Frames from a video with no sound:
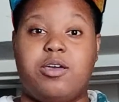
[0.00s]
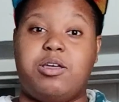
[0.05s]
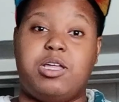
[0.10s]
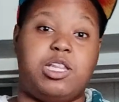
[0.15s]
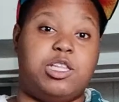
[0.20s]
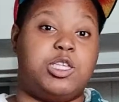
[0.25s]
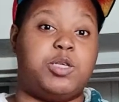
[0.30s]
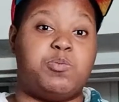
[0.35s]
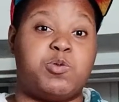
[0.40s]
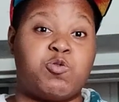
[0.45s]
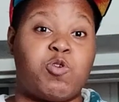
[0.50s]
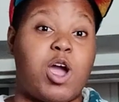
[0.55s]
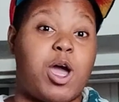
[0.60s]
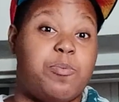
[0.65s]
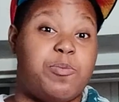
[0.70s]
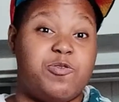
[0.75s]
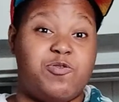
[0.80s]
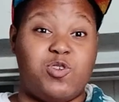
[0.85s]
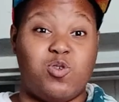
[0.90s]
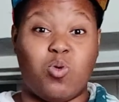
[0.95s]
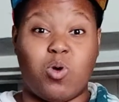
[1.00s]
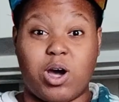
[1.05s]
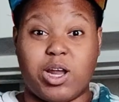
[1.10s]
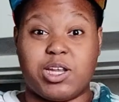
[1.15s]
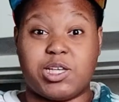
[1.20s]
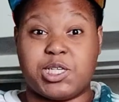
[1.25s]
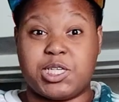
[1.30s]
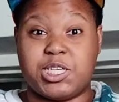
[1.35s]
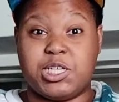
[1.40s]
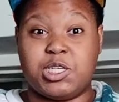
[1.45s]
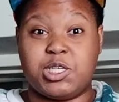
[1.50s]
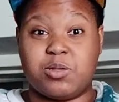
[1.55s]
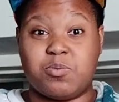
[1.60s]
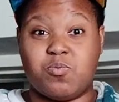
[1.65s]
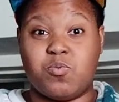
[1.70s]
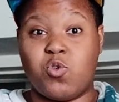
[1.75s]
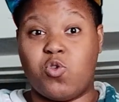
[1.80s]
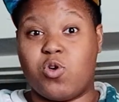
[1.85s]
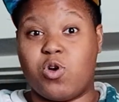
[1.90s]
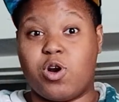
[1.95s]
and subscribe if you want to see some
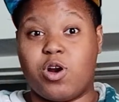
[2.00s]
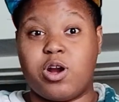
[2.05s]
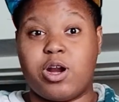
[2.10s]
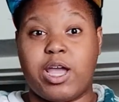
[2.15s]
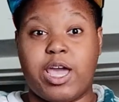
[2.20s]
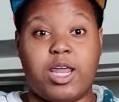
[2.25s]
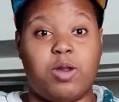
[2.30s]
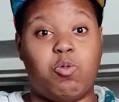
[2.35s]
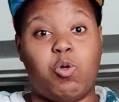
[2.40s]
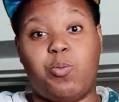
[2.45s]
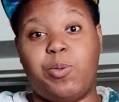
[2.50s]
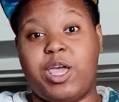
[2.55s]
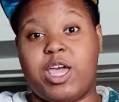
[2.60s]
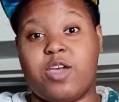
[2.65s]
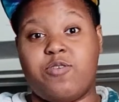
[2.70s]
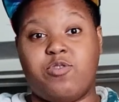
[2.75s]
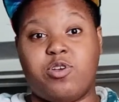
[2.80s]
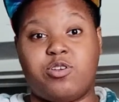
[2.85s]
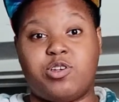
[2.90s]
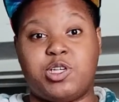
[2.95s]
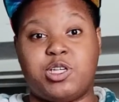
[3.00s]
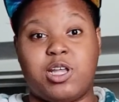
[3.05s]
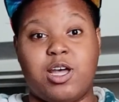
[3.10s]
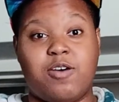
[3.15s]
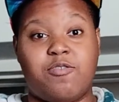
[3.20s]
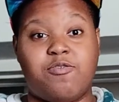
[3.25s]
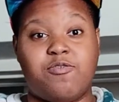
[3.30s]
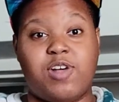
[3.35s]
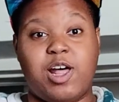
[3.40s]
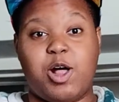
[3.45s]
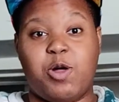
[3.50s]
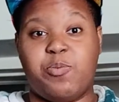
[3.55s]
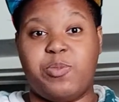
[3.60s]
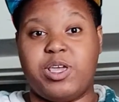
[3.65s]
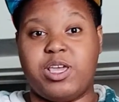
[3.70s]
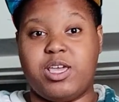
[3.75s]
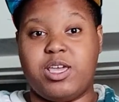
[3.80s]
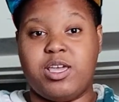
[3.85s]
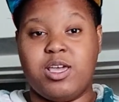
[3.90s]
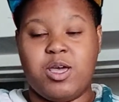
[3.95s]
more animal behavior stuff. I'll
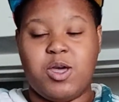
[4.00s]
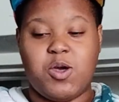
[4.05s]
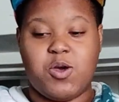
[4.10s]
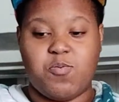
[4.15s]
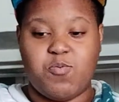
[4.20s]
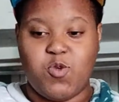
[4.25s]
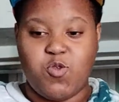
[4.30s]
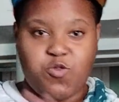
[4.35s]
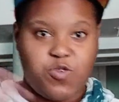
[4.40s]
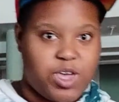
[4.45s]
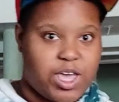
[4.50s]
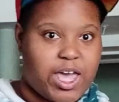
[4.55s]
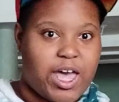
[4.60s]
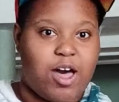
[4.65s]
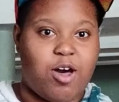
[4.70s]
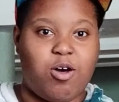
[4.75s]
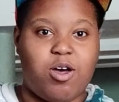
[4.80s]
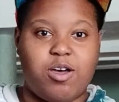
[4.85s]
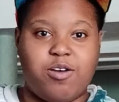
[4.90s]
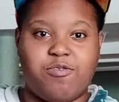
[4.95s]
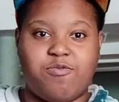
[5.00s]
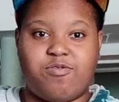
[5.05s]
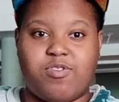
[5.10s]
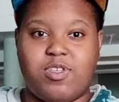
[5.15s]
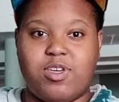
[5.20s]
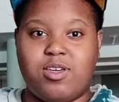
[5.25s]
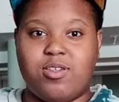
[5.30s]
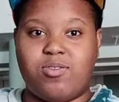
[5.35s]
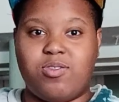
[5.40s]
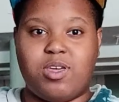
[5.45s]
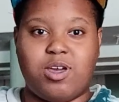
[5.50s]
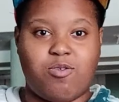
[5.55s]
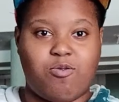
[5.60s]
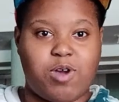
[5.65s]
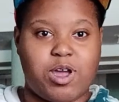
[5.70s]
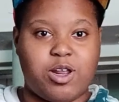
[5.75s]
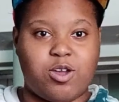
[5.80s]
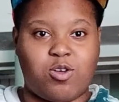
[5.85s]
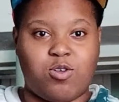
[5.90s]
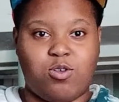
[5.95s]
be moving out of the
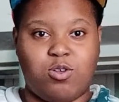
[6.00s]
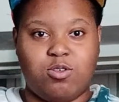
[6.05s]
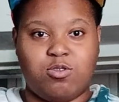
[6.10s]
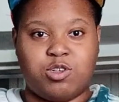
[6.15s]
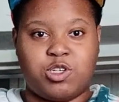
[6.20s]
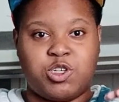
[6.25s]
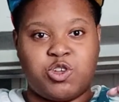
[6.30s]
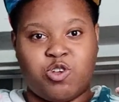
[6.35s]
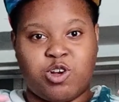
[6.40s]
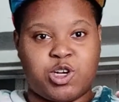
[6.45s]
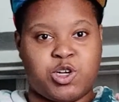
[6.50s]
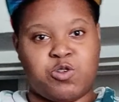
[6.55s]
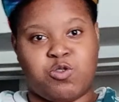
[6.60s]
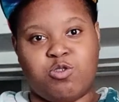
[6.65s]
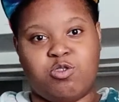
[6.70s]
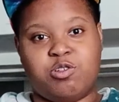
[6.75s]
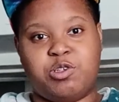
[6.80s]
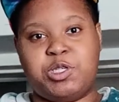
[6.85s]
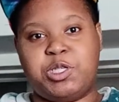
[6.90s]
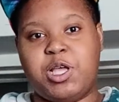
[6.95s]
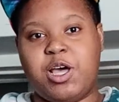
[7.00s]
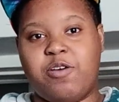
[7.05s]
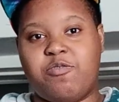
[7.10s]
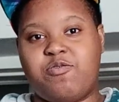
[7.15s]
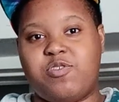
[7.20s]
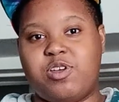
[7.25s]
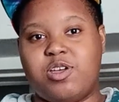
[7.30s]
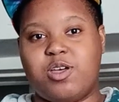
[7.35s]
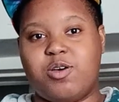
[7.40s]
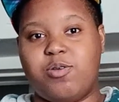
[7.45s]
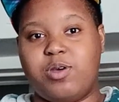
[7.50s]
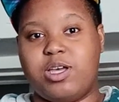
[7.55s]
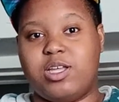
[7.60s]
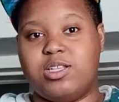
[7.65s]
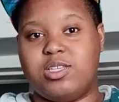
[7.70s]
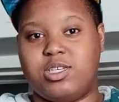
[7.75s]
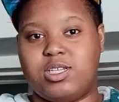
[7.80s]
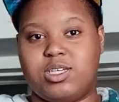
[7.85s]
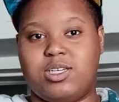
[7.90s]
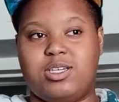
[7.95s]
theoretical structural stuff and going
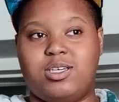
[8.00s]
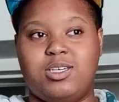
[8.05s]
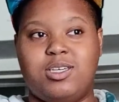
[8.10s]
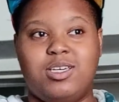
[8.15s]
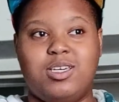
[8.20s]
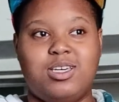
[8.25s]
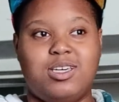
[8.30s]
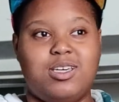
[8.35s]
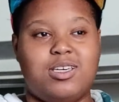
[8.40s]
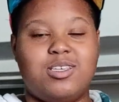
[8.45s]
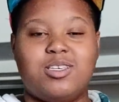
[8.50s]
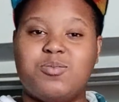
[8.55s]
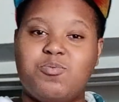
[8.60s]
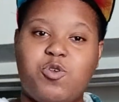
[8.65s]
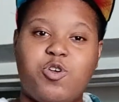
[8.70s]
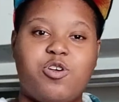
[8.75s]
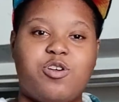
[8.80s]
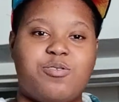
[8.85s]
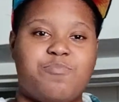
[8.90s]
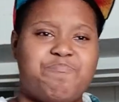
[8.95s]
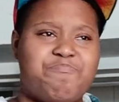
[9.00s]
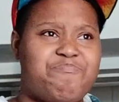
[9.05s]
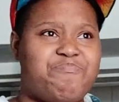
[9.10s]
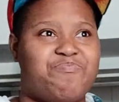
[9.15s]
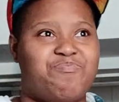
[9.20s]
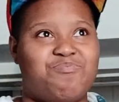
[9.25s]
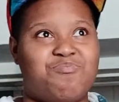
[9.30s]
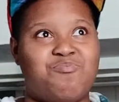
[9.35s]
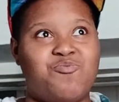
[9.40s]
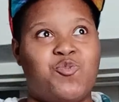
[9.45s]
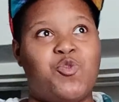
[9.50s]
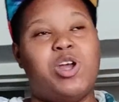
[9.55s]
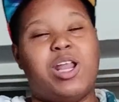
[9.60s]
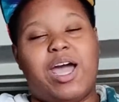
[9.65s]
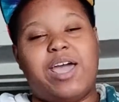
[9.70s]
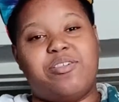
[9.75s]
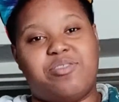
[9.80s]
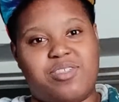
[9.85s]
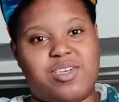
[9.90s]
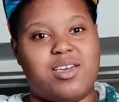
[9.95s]
into some more what
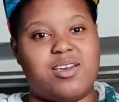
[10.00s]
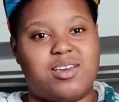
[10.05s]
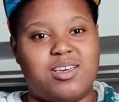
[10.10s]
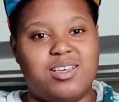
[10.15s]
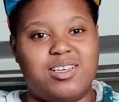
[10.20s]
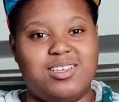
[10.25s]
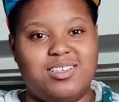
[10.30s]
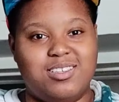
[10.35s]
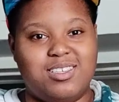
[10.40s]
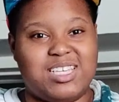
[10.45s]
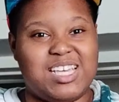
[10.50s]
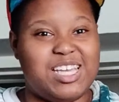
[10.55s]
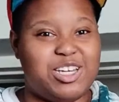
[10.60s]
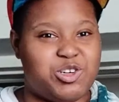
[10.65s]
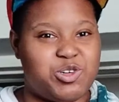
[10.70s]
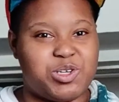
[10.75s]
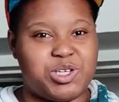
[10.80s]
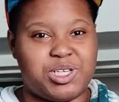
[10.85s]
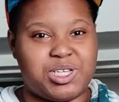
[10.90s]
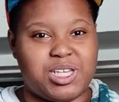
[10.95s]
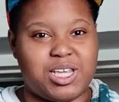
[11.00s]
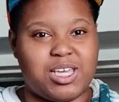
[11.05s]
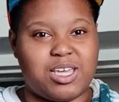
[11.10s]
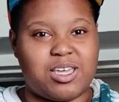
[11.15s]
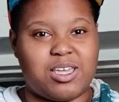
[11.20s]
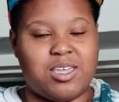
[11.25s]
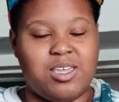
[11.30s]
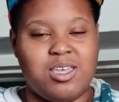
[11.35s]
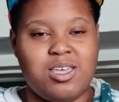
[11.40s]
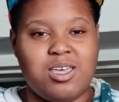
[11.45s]
I think is interesting